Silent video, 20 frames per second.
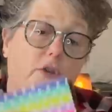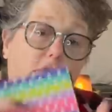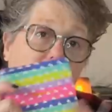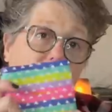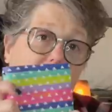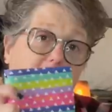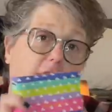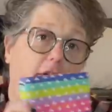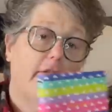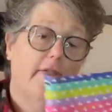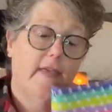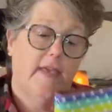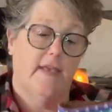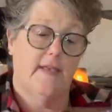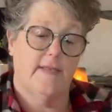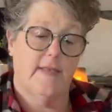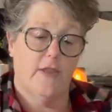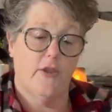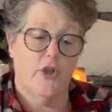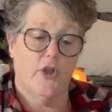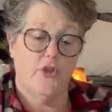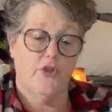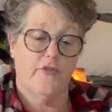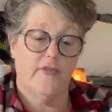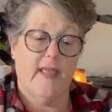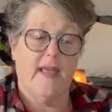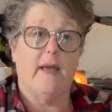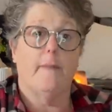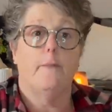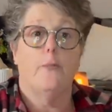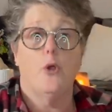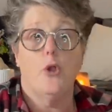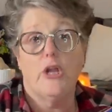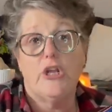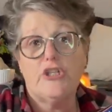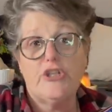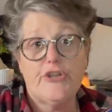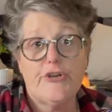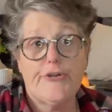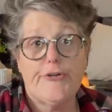you fill these, and you can use like a
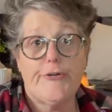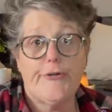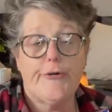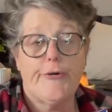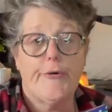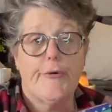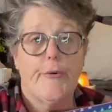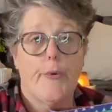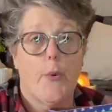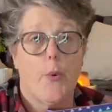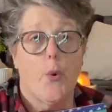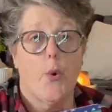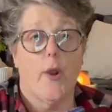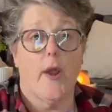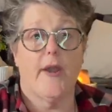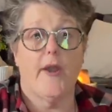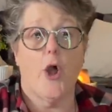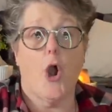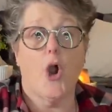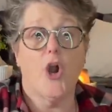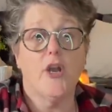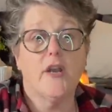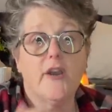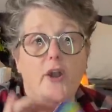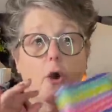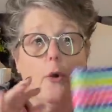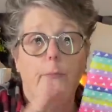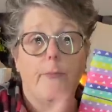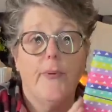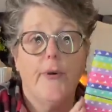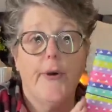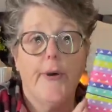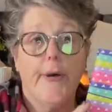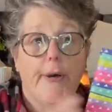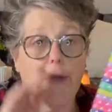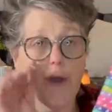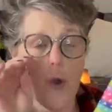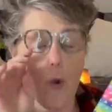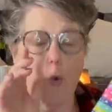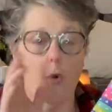bullet journal or an art
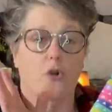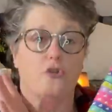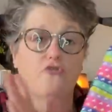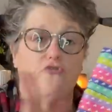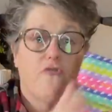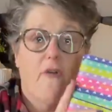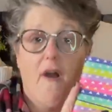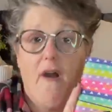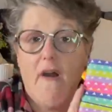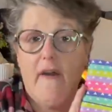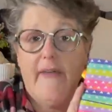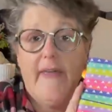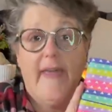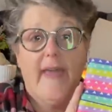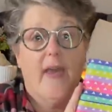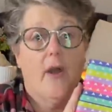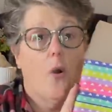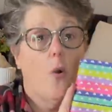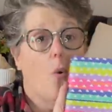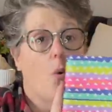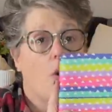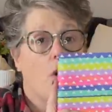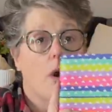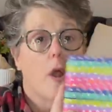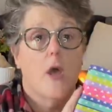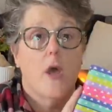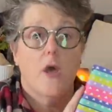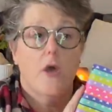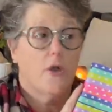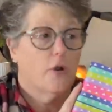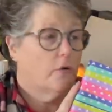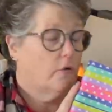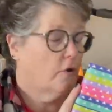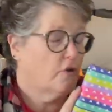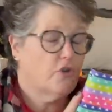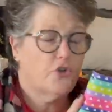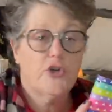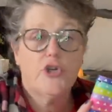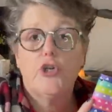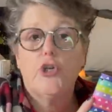notebook or drawing or
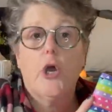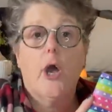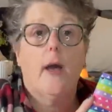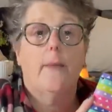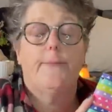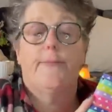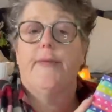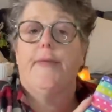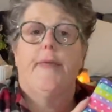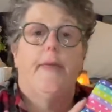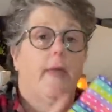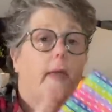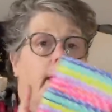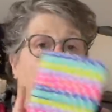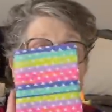grocery shopping